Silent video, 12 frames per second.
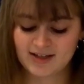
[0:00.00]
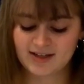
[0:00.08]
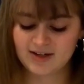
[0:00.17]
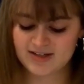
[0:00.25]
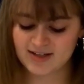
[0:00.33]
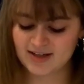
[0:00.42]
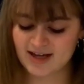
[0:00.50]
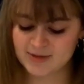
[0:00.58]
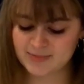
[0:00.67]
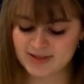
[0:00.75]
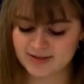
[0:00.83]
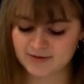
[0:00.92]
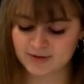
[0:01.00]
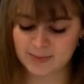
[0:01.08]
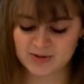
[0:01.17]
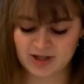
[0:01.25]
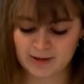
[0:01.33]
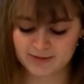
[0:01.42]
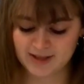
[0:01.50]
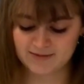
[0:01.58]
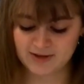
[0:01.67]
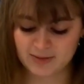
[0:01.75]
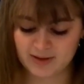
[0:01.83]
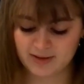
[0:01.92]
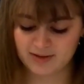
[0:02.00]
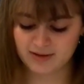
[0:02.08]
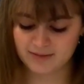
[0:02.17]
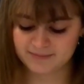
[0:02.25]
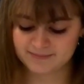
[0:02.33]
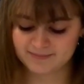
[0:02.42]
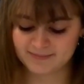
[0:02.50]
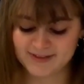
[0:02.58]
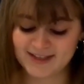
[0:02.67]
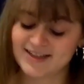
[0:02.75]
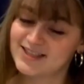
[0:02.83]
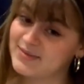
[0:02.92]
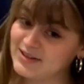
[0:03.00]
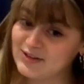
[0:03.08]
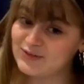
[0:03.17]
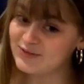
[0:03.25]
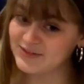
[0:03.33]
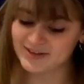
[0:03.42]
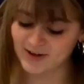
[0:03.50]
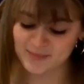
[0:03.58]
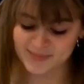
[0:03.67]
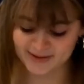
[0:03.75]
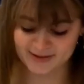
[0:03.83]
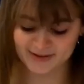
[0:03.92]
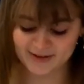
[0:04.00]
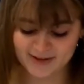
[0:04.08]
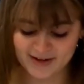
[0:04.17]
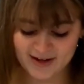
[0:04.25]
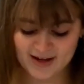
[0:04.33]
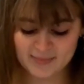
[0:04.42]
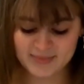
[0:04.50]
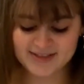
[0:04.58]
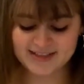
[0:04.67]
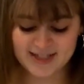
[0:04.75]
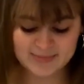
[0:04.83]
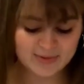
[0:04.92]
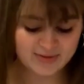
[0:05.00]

Here's the last piece of scripture I will leave you with. Not to make you feel all better, but to keep